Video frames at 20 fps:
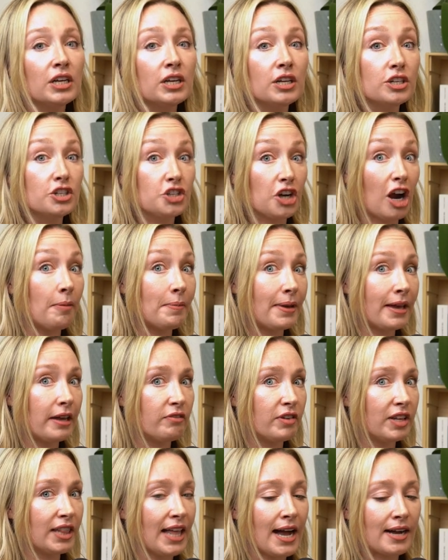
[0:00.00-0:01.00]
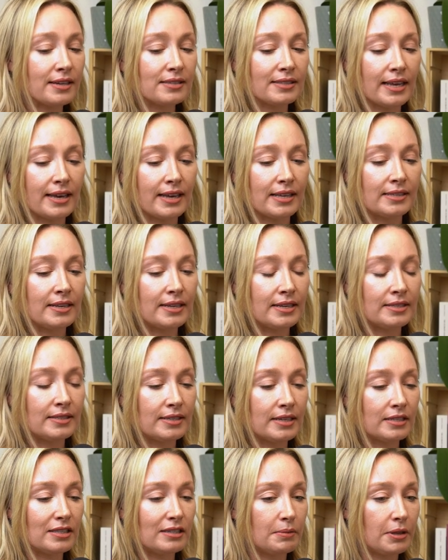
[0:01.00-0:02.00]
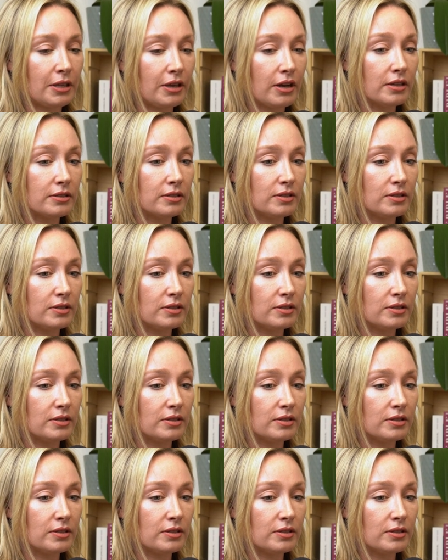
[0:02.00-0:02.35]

charming and relaxed, like in Saint-Émilion.